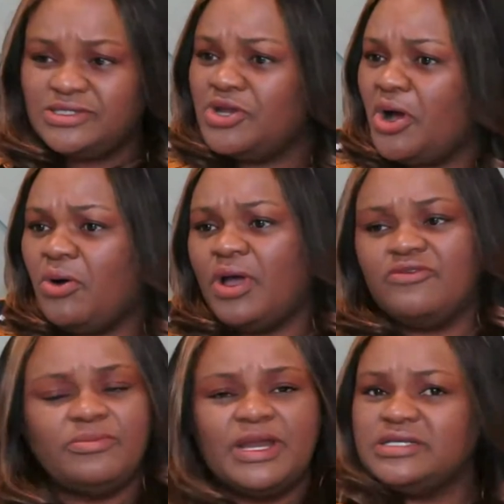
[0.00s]
No.
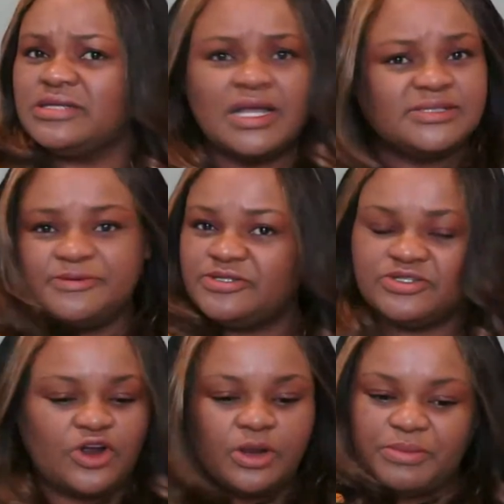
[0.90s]
Everybody's not supposed to
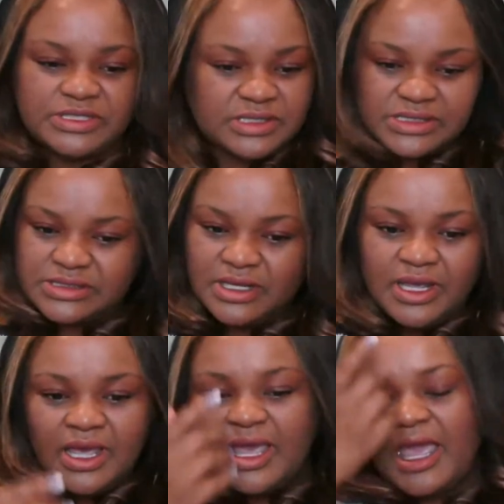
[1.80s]
start a business.
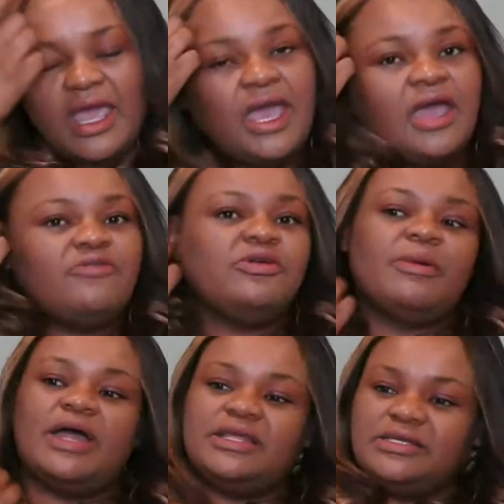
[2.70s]

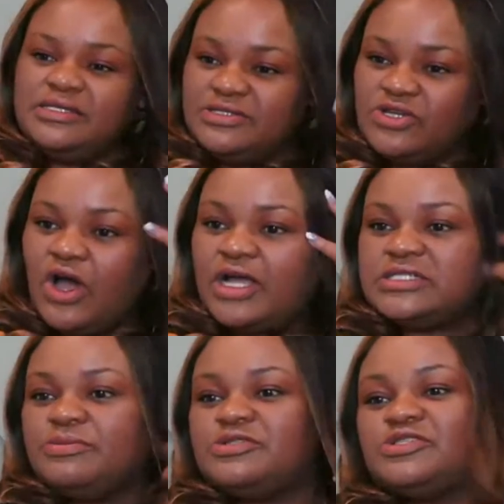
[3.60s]
Everybody's not
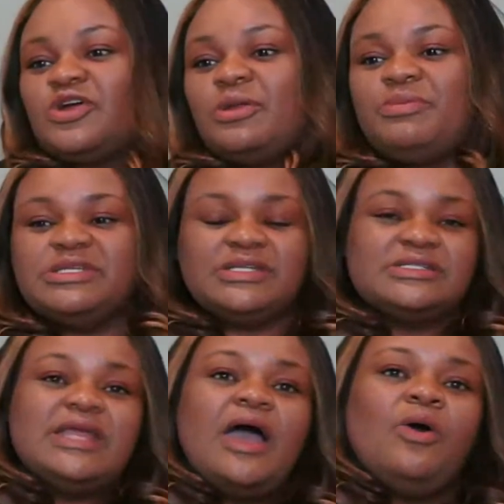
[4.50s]
supposed to start a
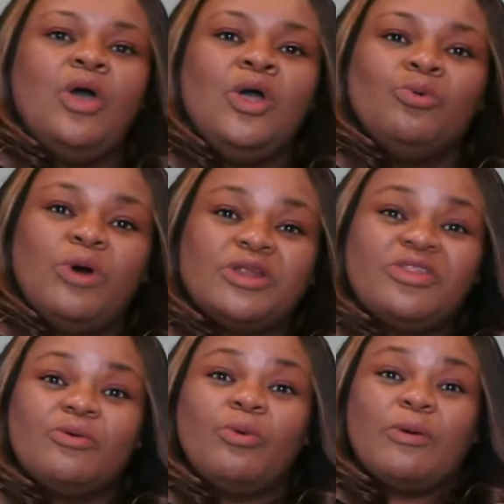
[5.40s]
business. Now, one
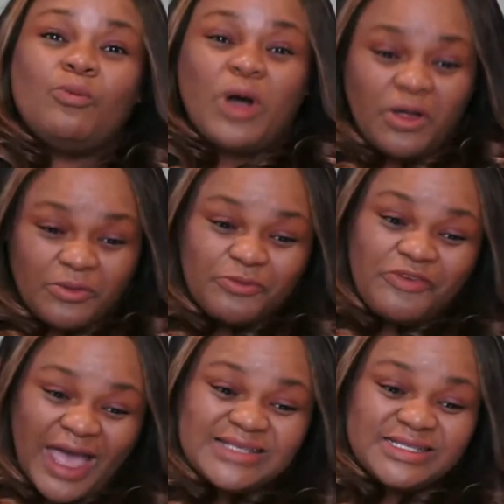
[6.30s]
of the
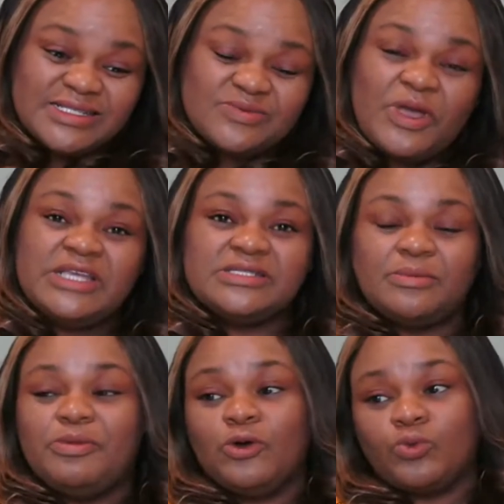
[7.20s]
fastest ways to
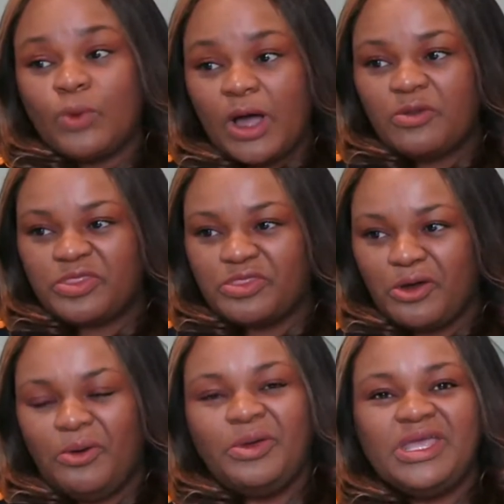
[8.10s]
build wealth,
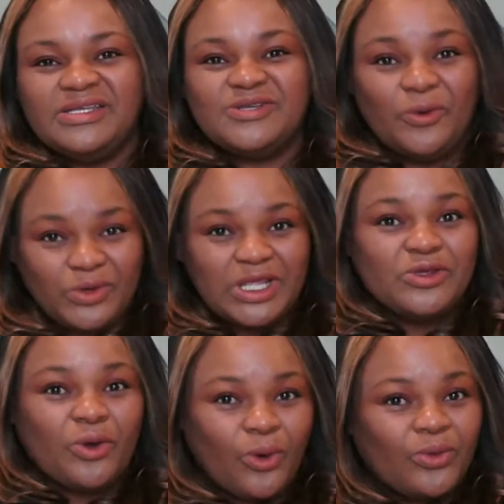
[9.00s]
though, is owning
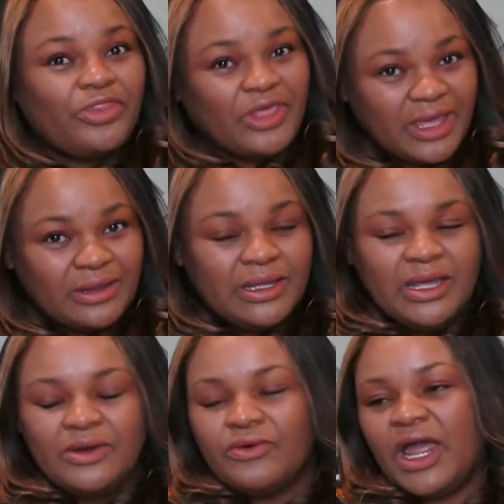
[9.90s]
your own thing,
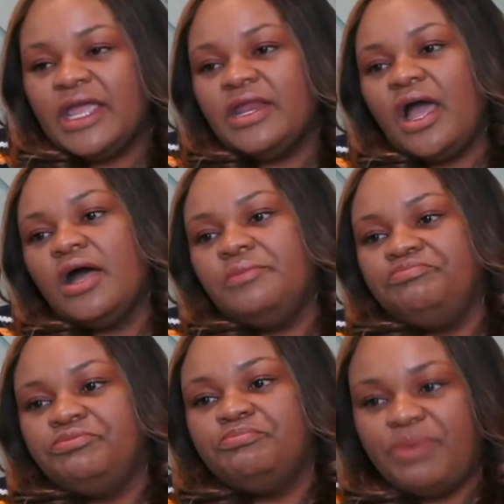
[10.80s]
right?
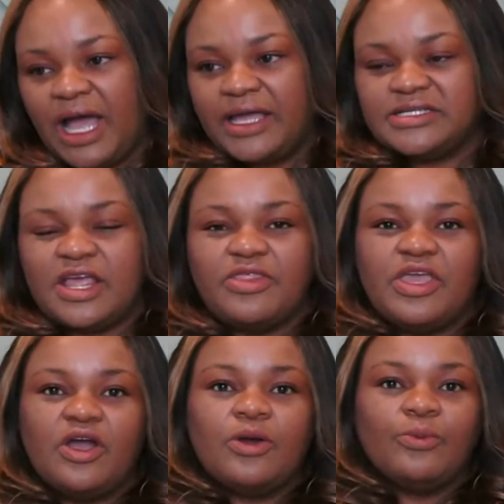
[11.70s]
But
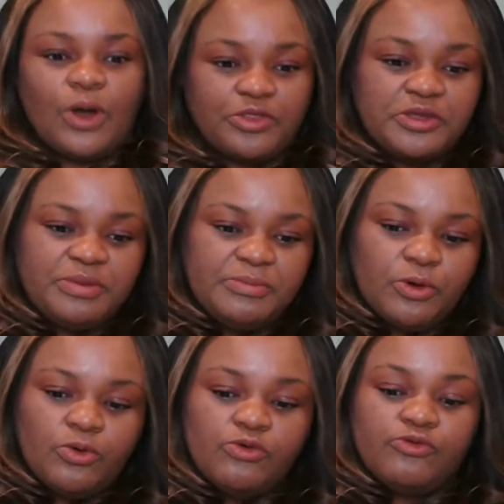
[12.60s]
they are wealthy
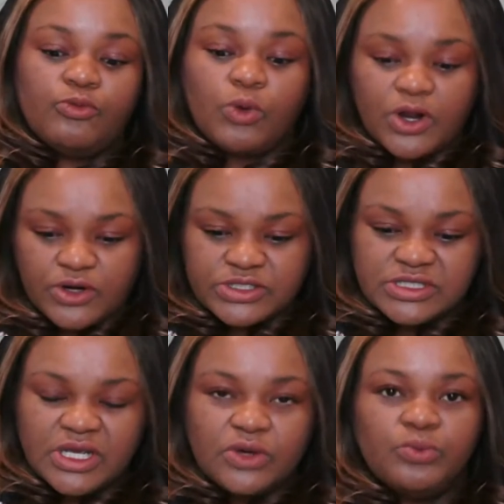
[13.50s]
people who've
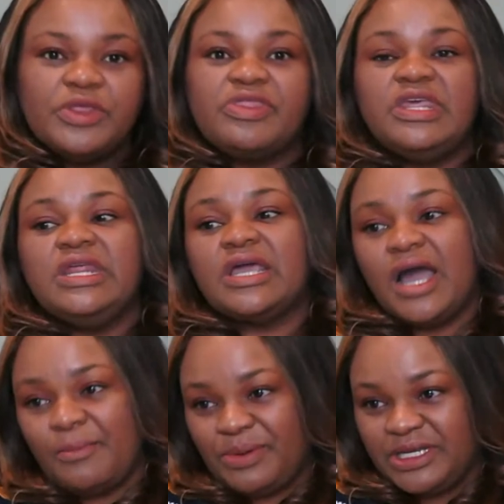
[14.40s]
worked within a
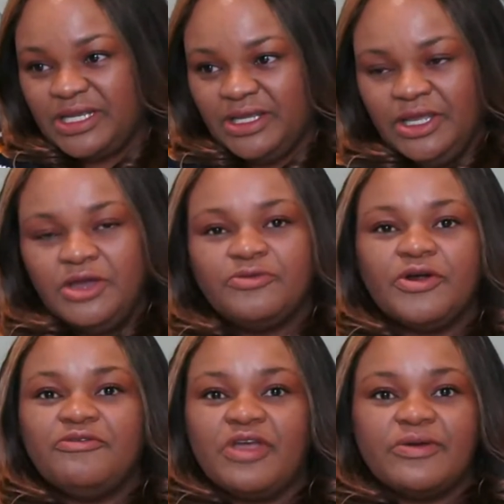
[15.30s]
company
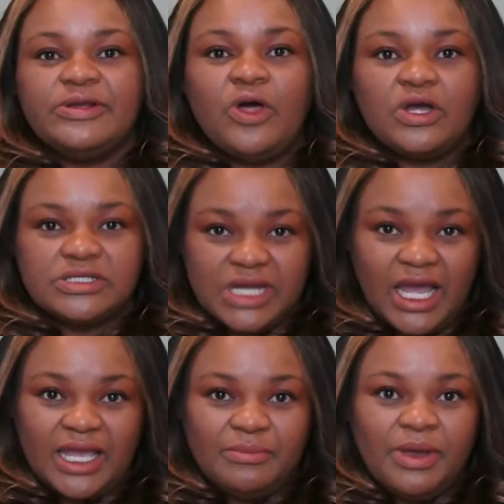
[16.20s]
for a very long
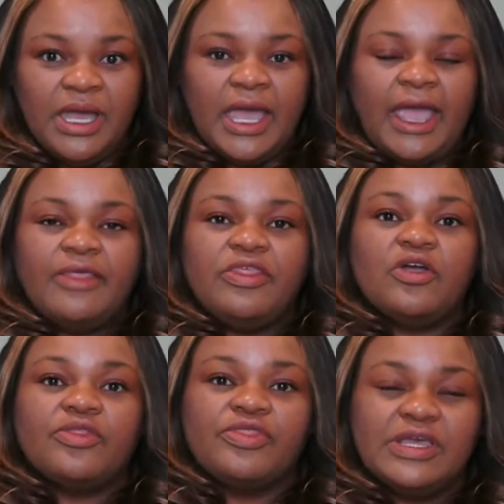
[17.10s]
time. And
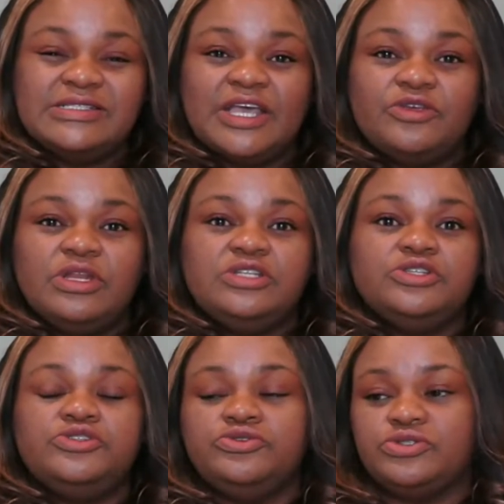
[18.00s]
there are things that you need
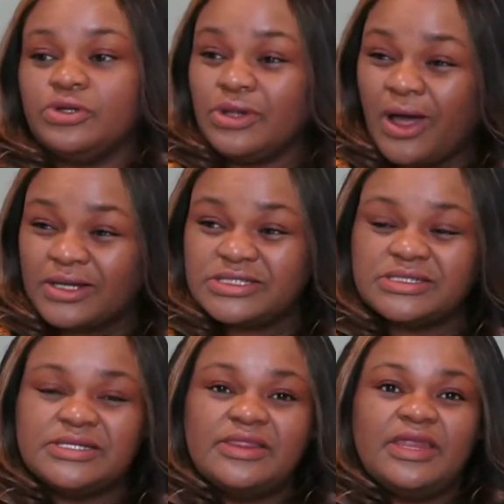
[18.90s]
to do to
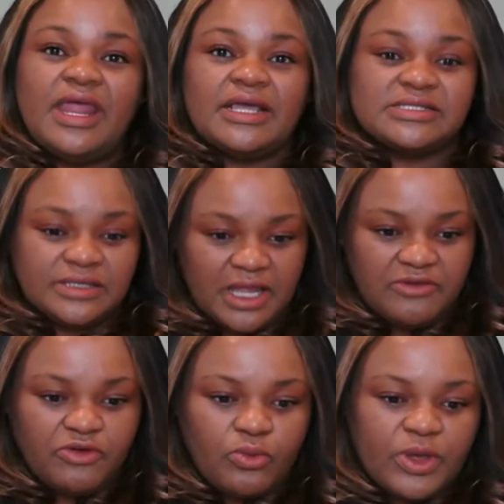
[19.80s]
launch to the next
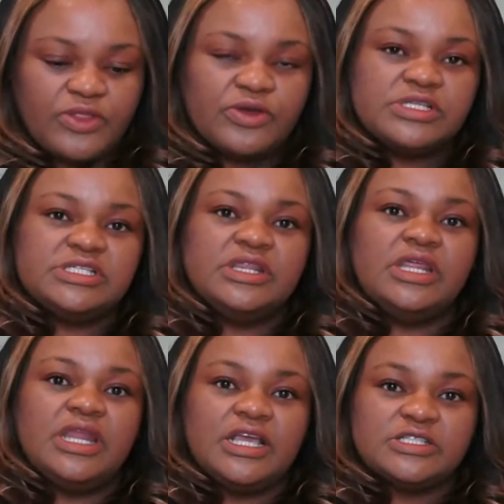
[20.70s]
level, whether it's in
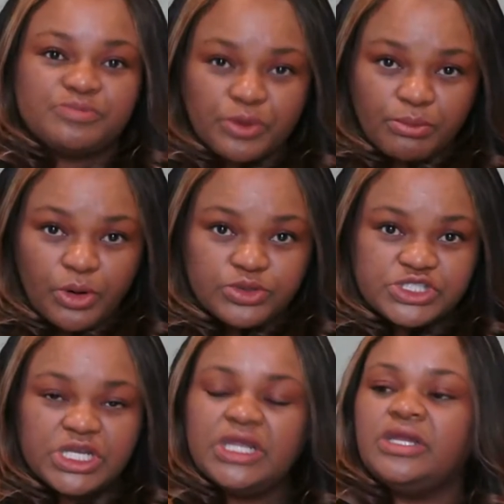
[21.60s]
the next
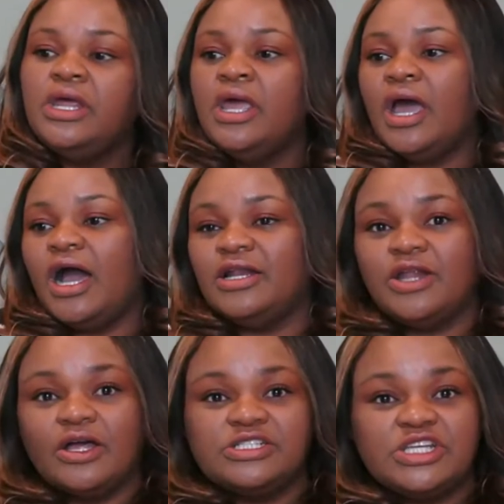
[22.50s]
promotion,
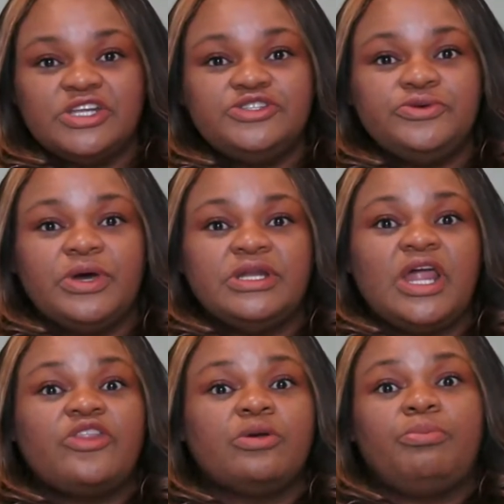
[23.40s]
launch into
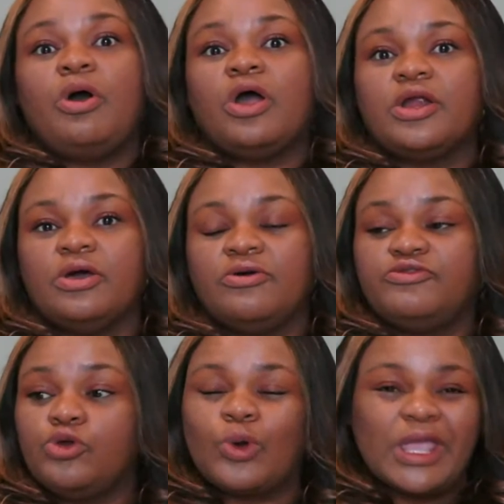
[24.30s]
another part
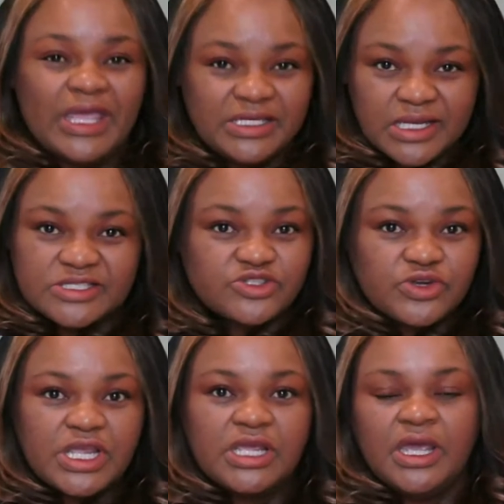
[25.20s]
of your
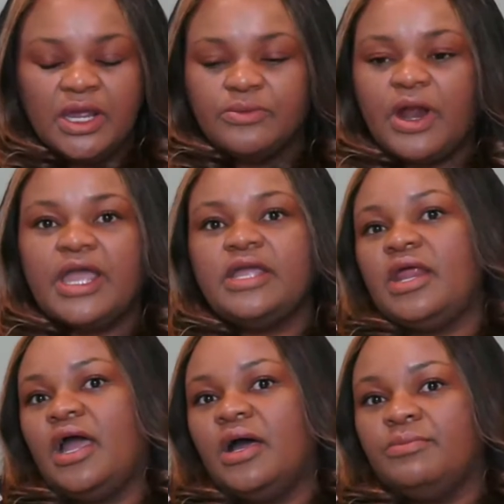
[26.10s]
industry, right?
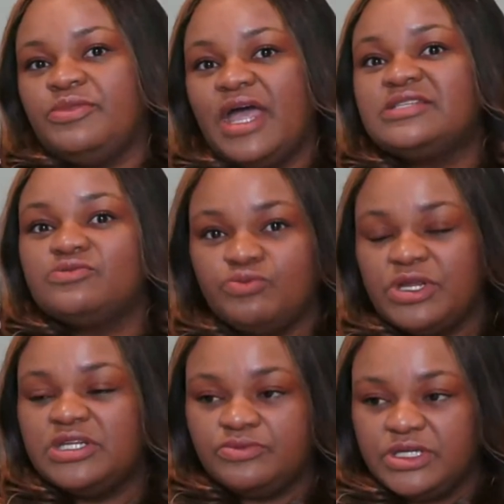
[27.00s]
That's
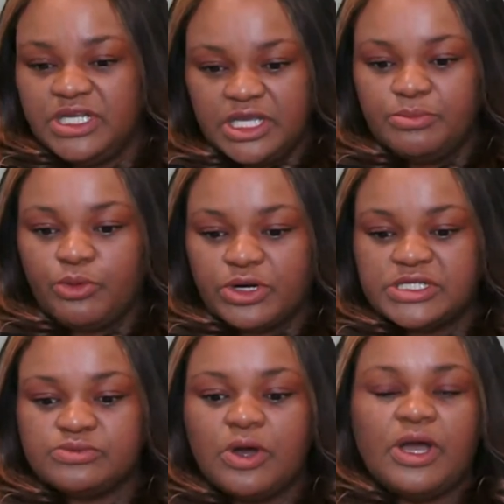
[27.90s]
really, really important
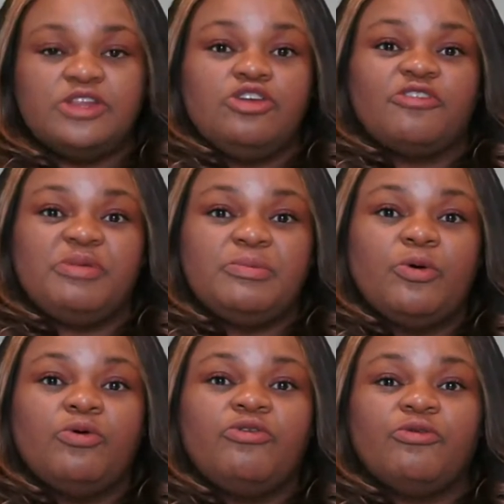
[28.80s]
as well. And you have
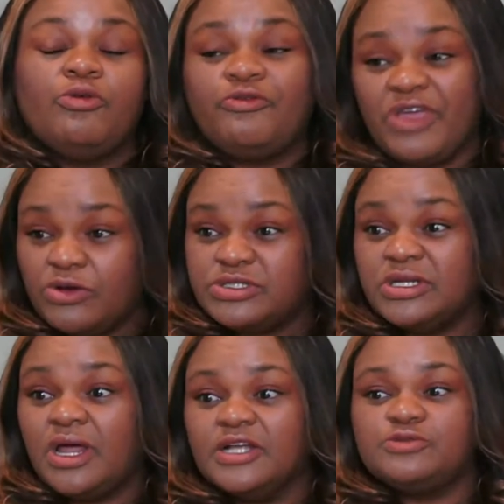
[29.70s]
people who failed to
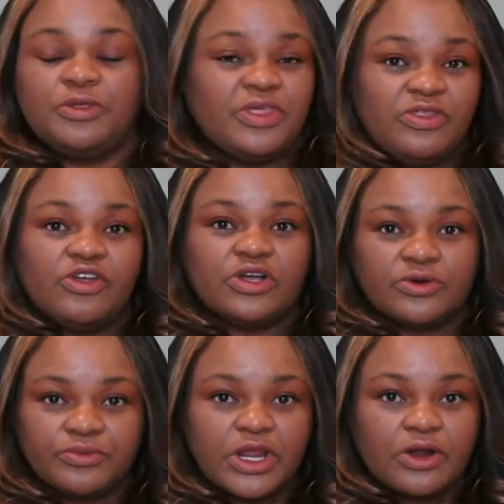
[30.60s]
launch within their
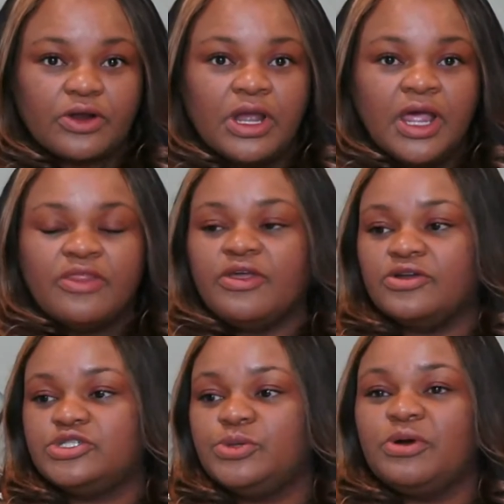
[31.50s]
career.
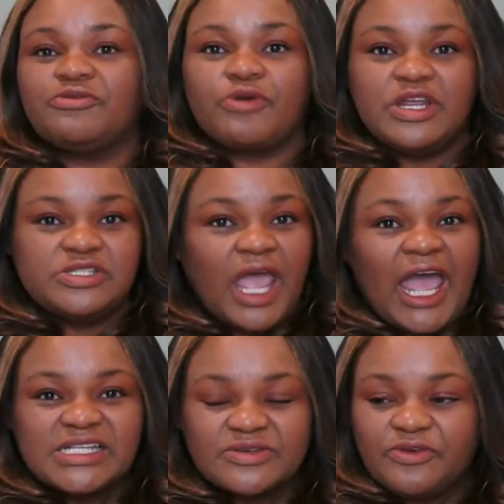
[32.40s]
They're too afraid to
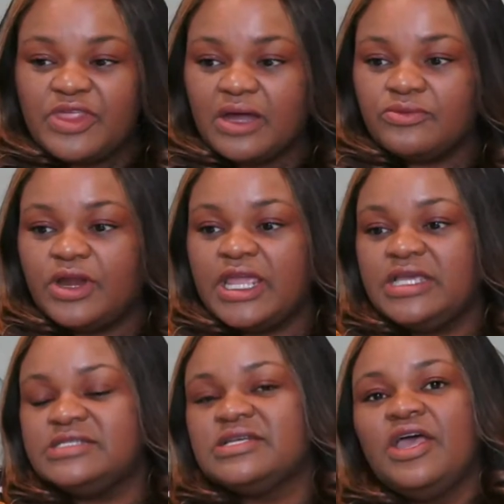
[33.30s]
ask for that
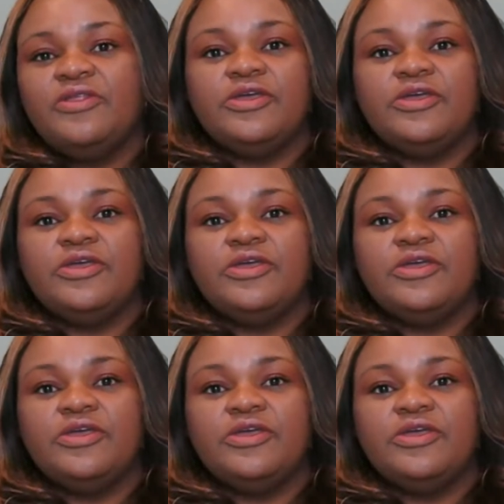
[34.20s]
raise.